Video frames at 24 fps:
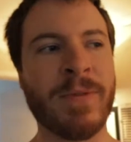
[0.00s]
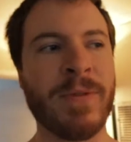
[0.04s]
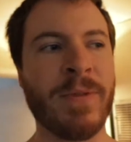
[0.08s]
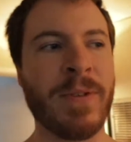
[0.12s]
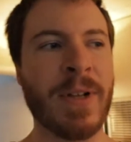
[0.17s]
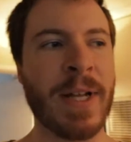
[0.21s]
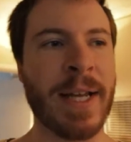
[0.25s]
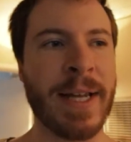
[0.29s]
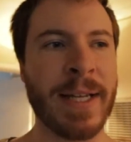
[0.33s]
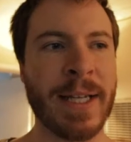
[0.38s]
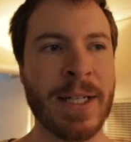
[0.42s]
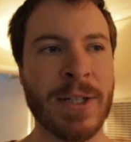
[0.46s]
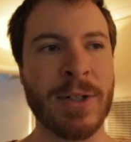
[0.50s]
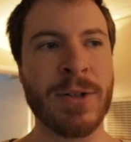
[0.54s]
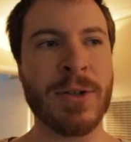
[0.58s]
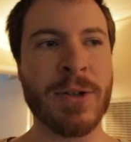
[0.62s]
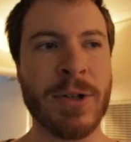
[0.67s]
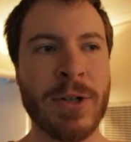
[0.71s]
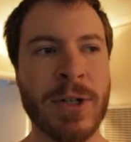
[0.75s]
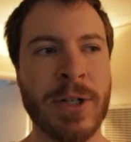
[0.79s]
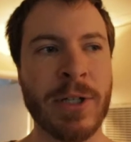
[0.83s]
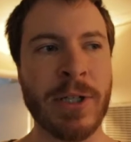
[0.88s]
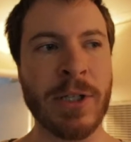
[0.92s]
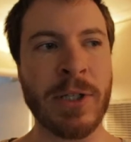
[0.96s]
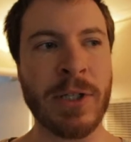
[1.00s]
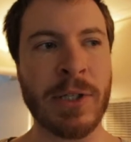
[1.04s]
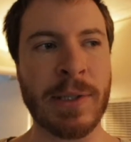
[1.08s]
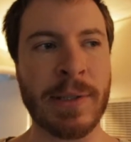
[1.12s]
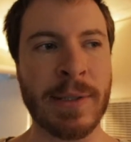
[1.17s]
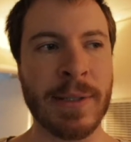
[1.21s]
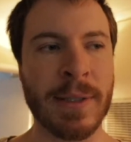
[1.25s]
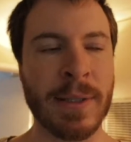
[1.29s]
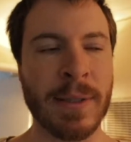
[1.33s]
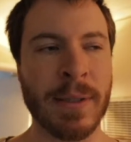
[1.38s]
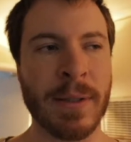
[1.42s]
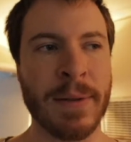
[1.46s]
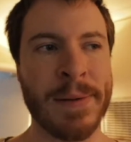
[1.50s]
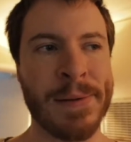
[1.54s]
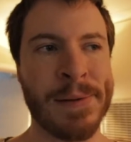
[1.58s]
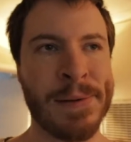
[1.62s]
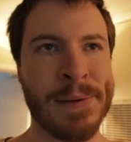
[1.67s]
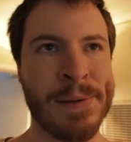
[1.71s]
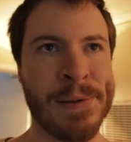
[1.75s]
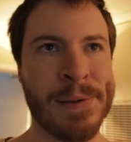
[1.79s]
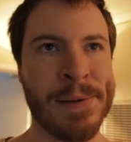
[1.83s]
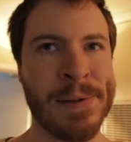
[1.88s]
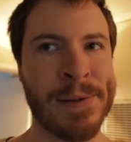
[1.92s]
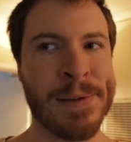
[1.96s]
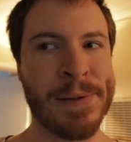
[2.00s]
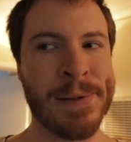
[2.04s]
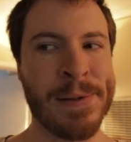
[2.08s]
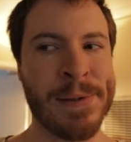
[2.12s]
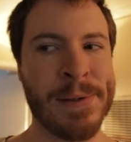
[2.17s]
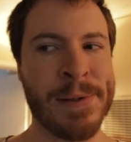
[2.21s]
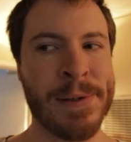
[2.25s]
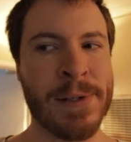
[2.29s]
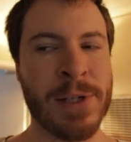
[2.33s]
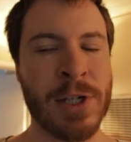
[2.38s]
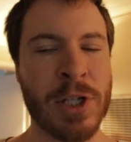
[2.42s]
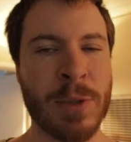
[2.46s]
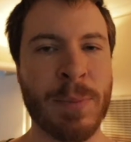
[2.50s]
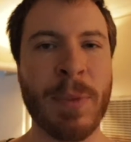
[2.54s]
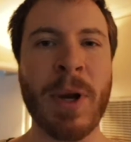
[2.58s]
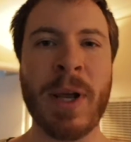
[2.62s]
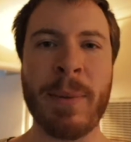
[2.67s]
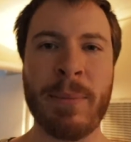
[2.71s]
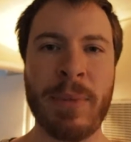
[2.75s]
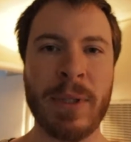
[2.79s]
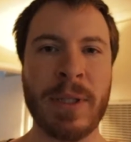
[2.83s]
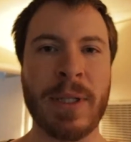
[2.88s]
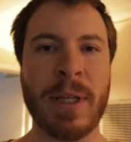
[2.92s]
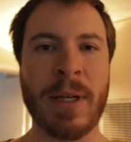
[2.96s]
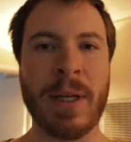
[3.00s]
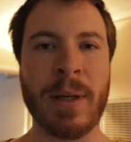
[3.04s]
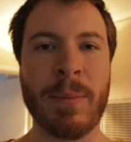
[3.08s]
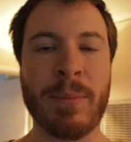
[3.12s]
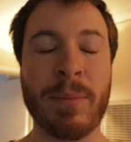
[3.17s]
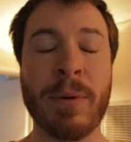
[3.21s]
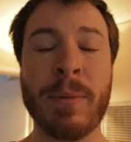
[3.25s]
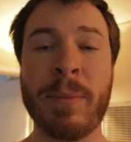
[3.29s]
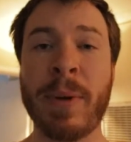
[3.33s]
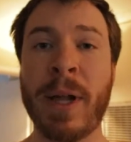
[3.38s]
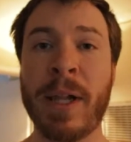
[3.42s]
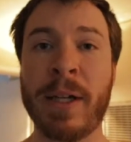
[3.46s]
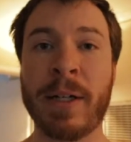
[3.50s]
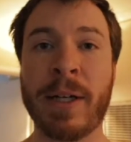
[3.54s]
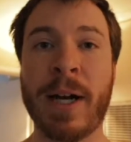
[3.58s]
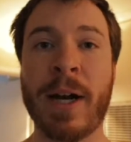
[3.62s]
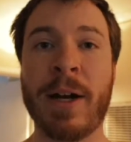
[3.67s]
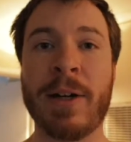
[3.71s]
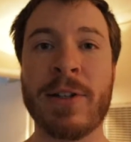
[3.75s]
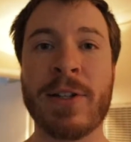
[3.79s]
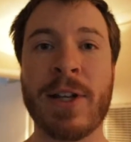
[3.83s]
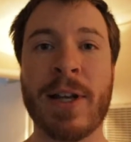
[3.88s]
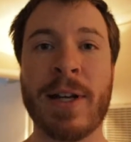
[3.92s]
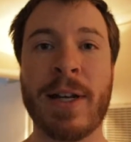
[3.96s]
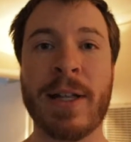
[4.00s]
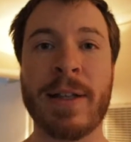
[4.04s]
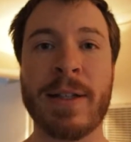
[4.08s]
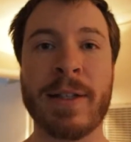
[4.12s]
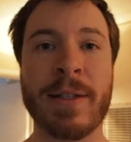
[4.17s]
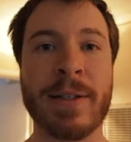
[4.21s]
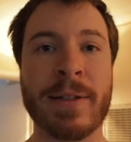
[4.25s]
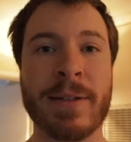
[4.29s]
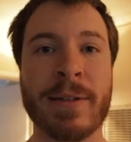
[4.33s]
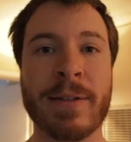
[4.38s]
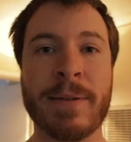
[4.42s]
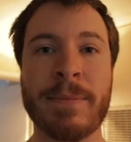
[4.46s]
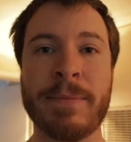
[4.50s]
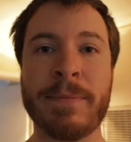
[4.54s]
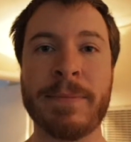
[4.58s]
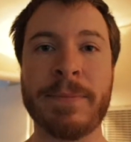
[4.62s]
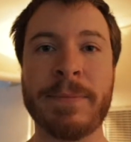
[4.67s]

Flying indoors, should probably put the propeller guards on at least.